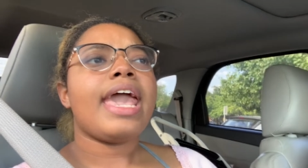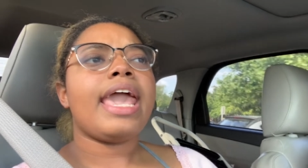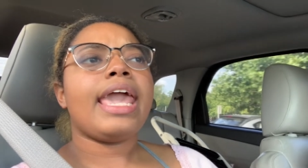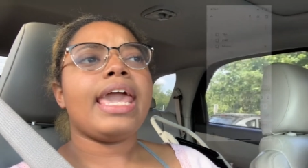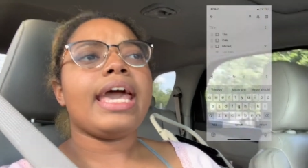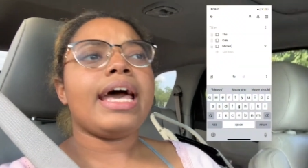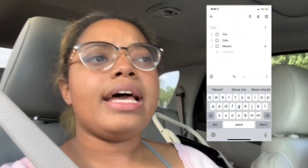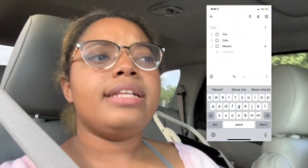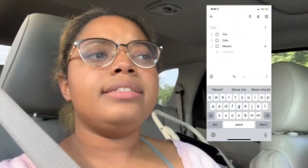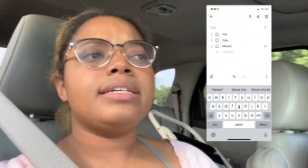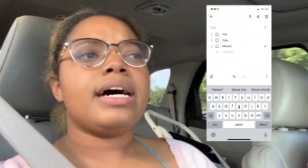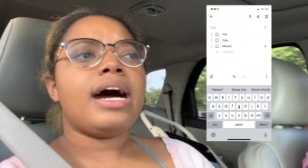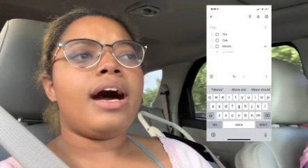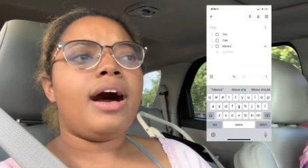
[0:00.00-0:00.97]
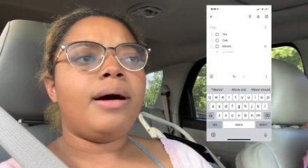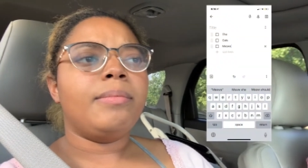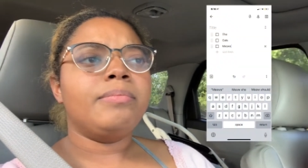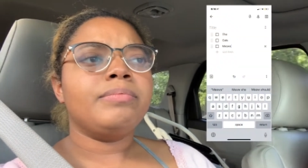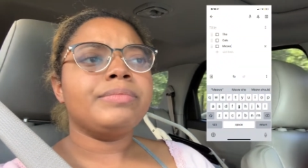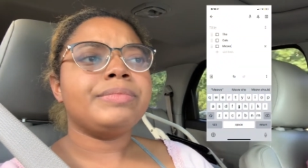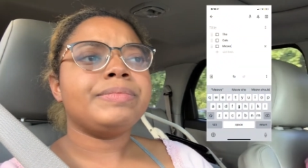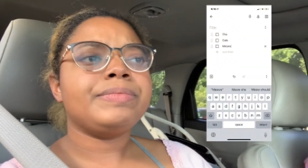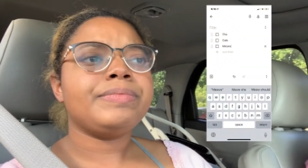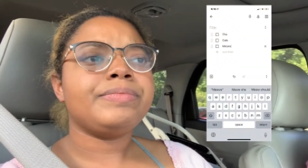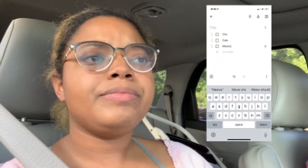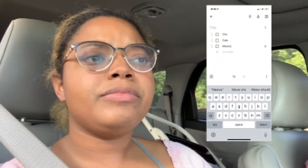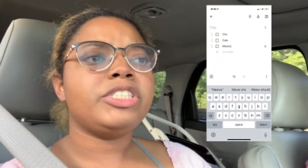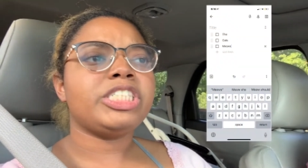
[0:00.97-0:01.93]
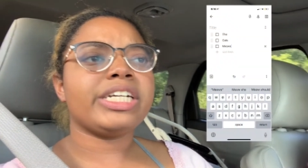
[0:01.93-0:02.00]
and
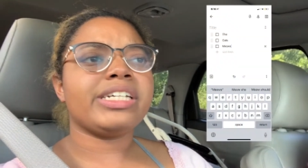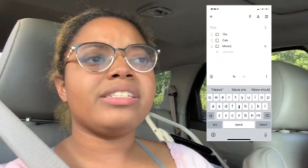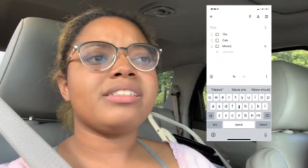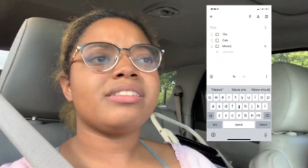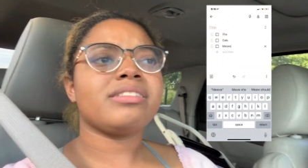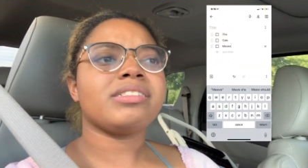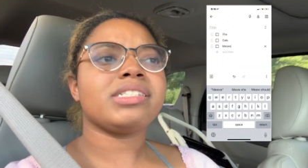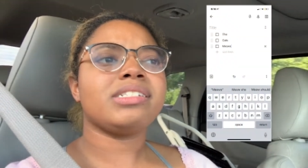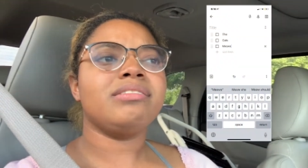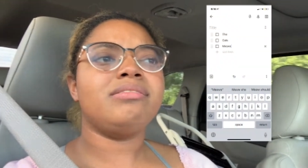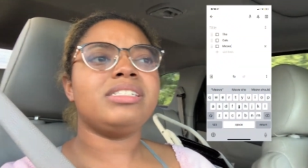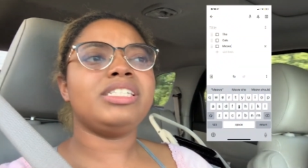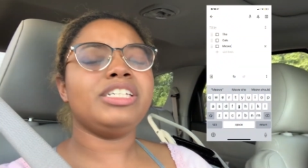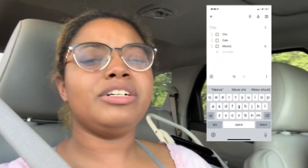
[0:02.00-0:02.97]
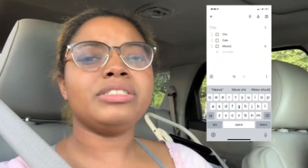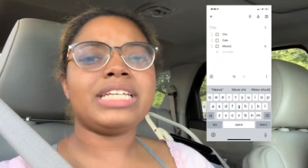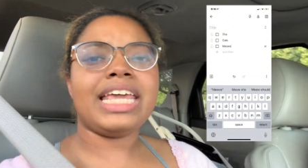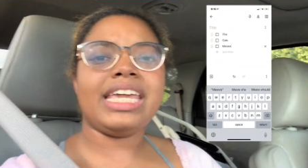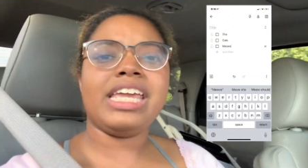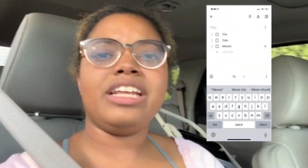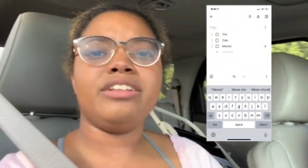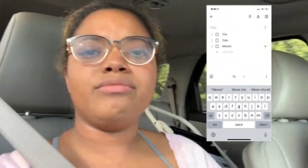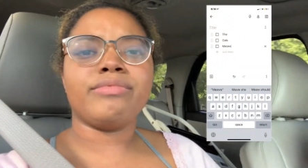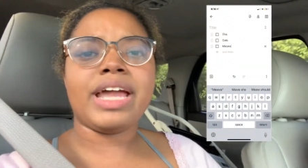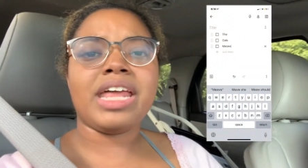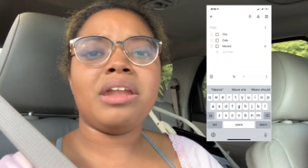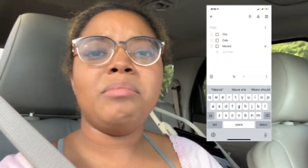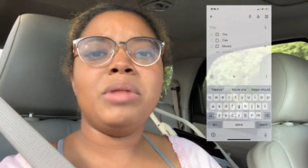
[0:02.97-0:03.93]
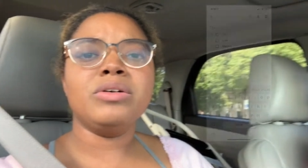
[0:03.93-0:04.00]
um, just still taking
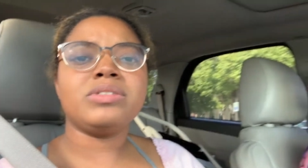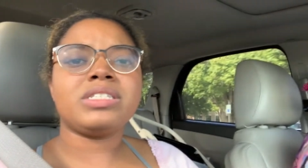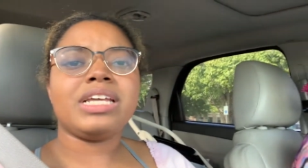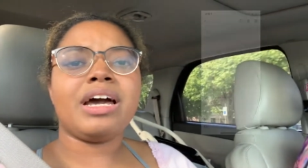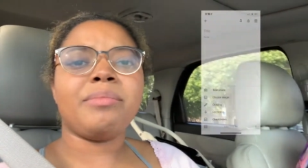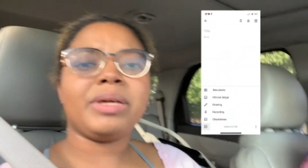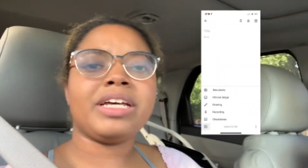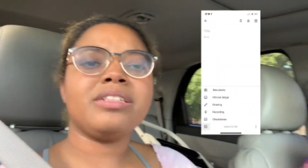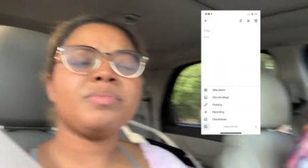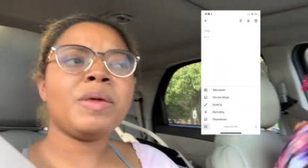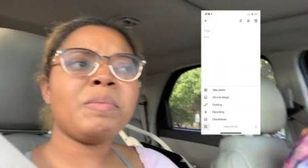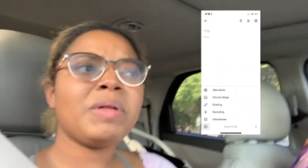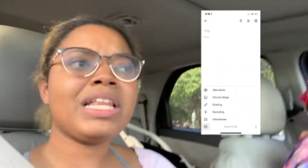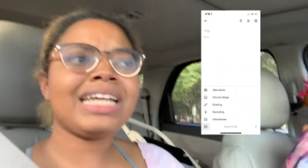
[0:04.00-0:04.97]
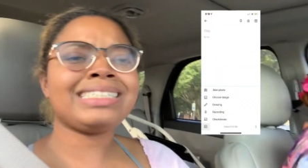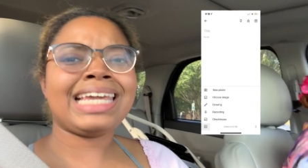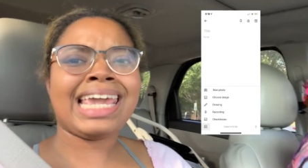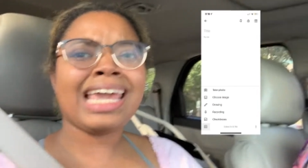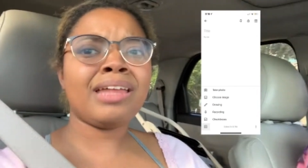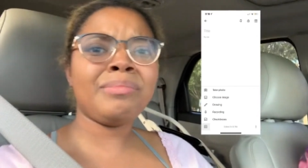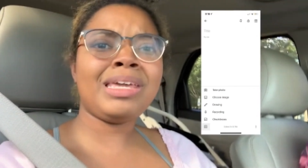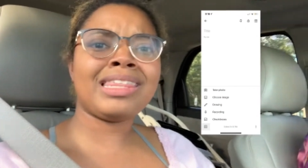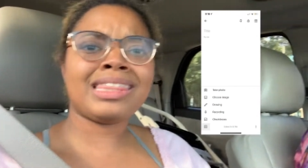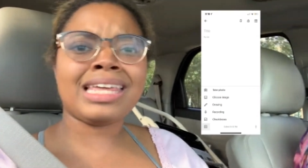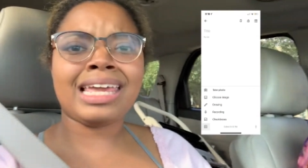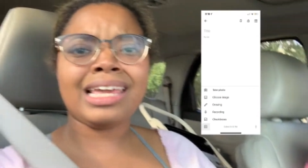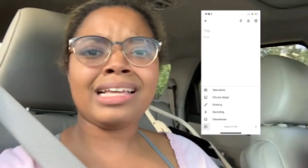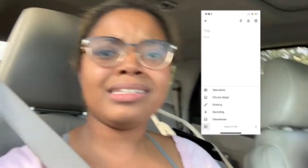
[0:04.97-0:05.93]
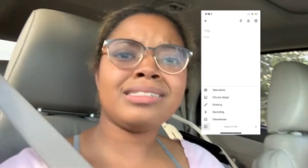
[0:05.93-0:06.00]
random notes down because people like to hand me
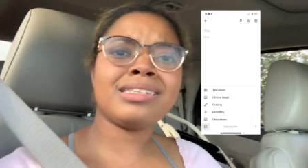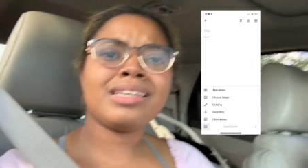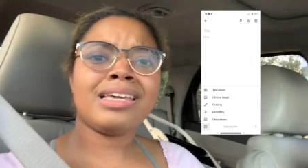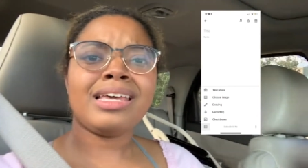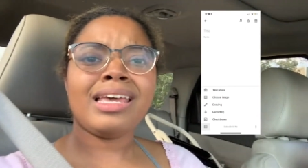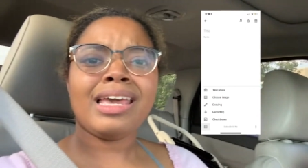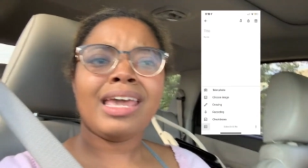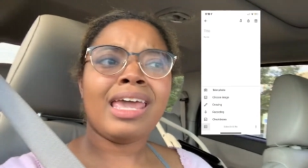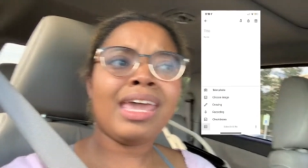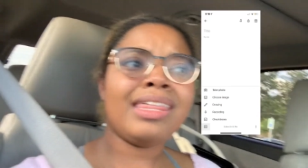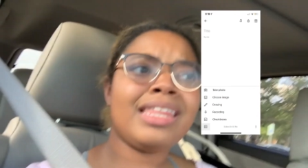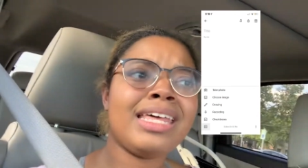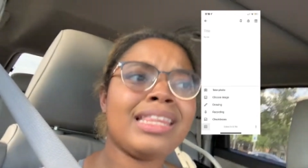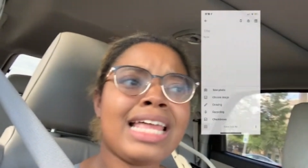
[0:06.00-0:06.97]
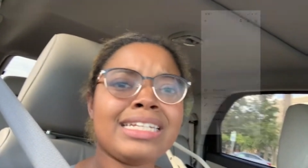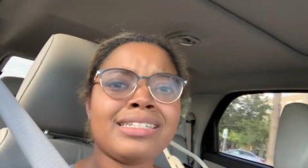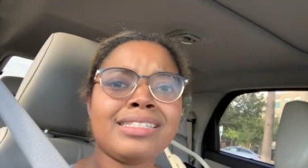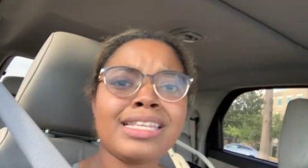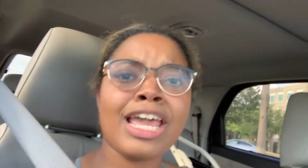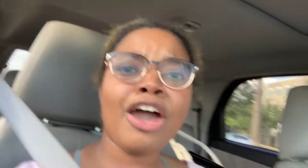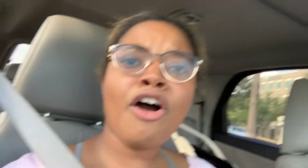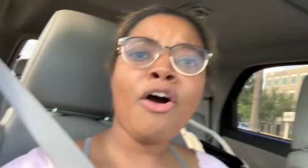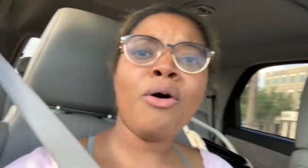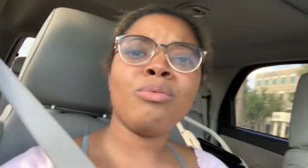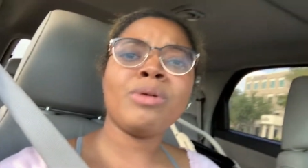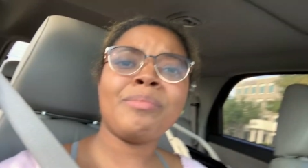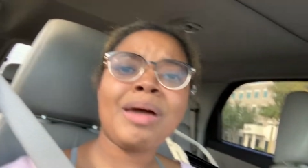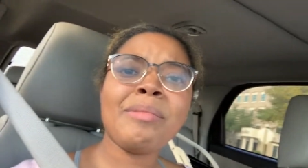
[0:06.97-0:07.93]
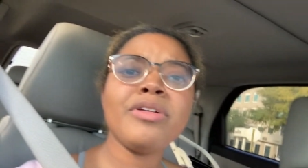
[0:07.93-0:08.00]
things and then like to say, oh,
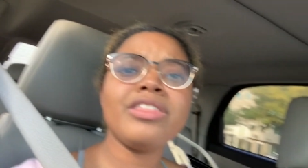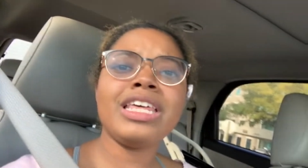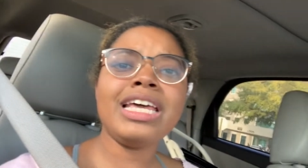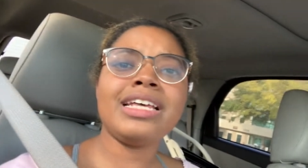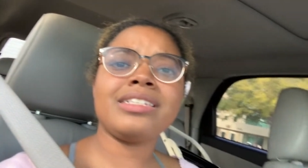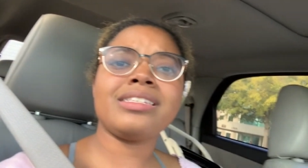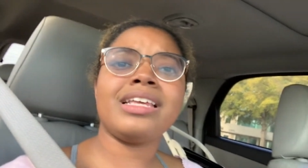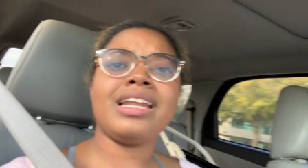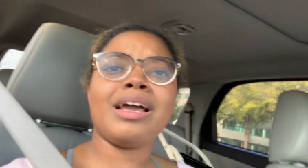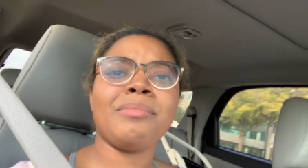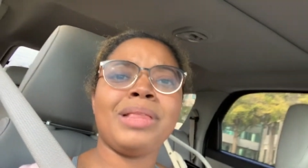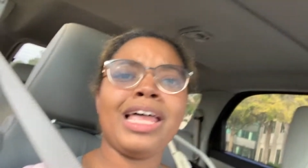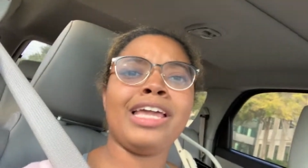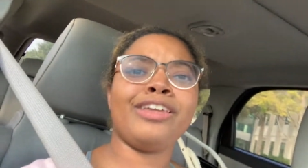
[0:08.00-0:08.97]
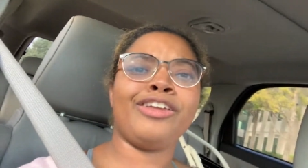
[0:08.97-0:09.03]
remember this. And I'm like,